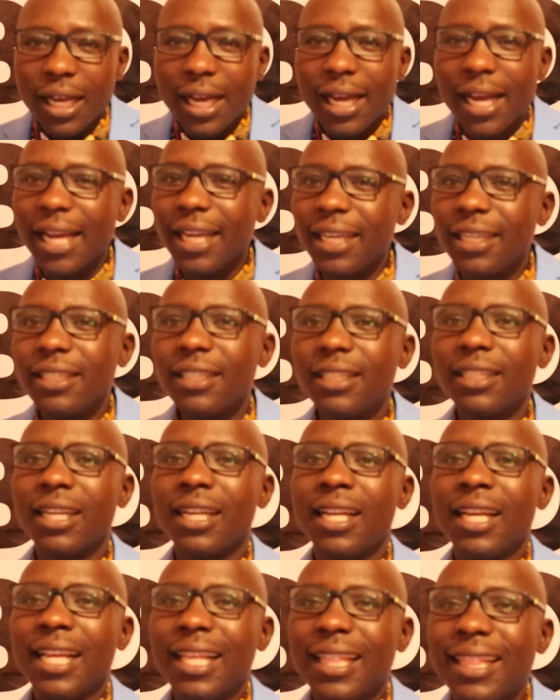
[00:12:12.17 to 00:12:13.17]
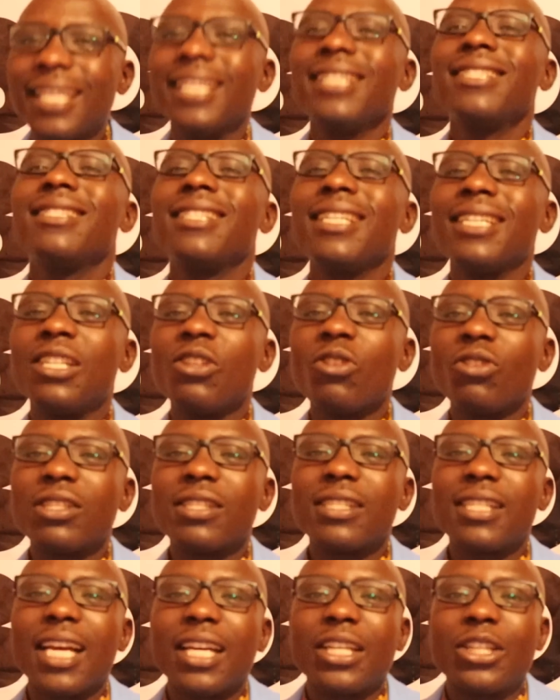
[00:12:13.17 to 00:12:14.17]
And this did not
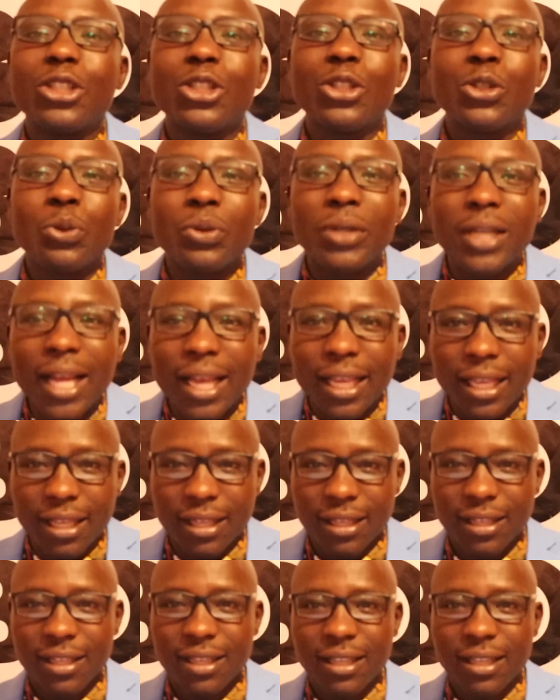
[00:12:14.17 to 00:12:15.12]
start today.